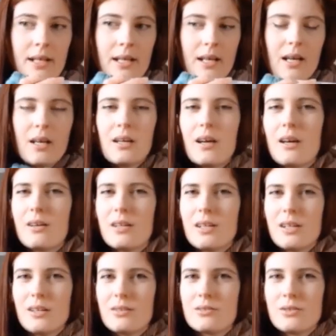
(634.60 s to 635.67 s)
And I only
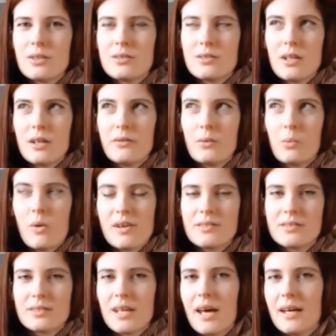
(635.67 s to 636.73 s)
used just over one
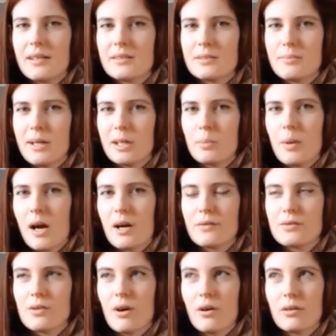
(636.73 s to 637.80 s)
skein to make a pair of
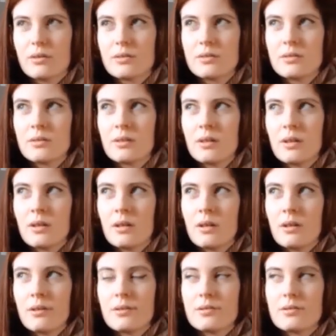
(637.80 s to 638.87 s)
socks.
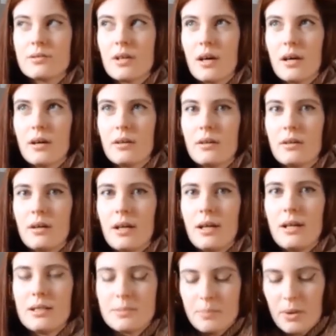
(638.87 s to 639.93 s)
So it
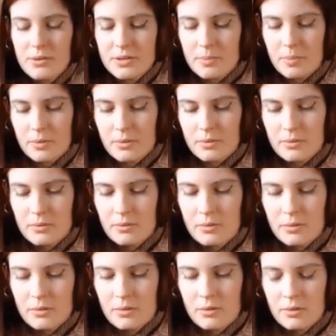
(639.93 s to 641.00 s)
is possible
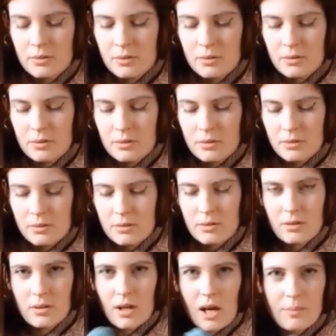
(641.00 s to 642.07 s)

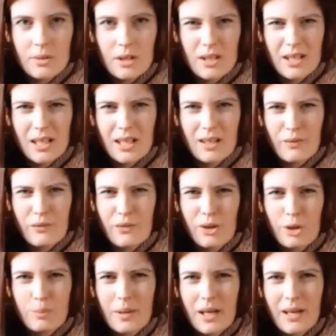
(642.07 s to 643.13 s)
that I'm going to get a few
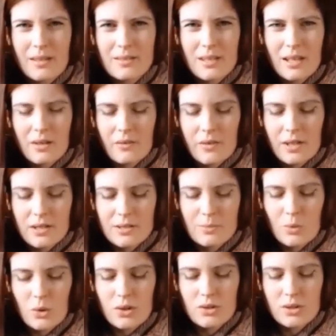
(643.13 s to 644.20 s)
pairs out of this, more
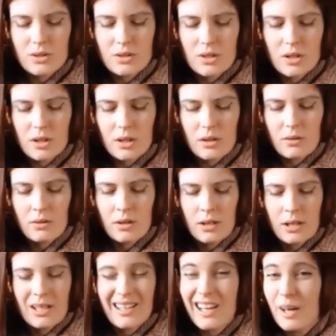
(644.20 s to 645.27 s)
than just two.
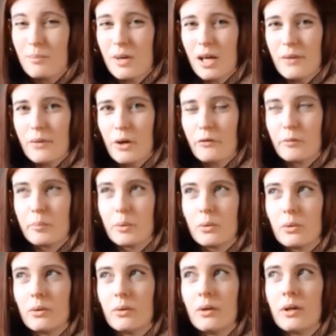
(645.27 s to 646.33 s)
I might have overbought,
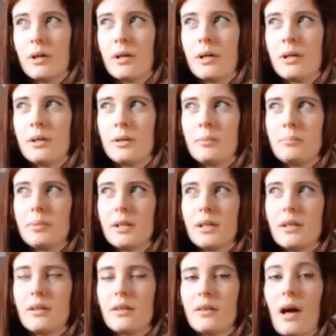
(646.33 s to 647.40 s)
but
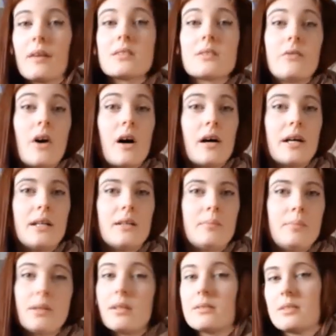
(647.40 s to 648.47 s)
that's fine
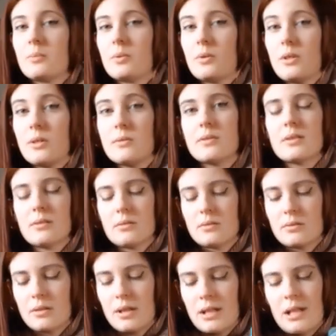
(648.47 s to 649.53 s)
because I will use it all.
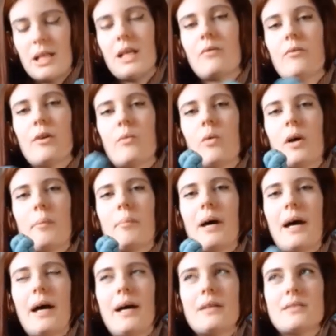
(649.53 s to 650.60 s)
Even if one pair
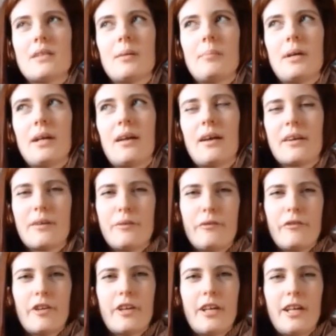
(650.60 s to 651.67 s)
ends up being like a
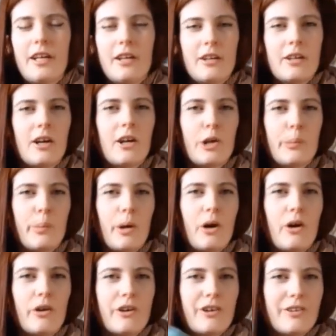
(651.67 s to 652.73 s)
funny colour
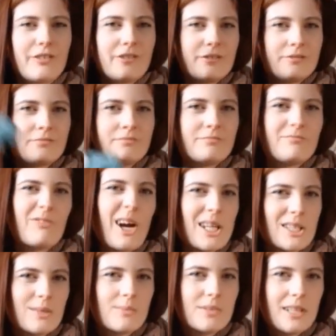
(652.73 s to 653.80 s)
block,
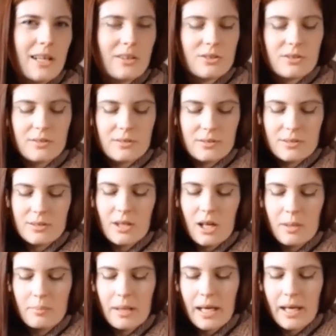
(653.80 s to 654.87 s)
random sections type
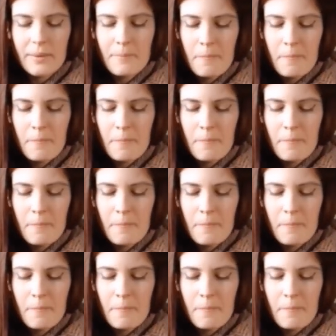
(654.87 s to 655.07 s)
pair.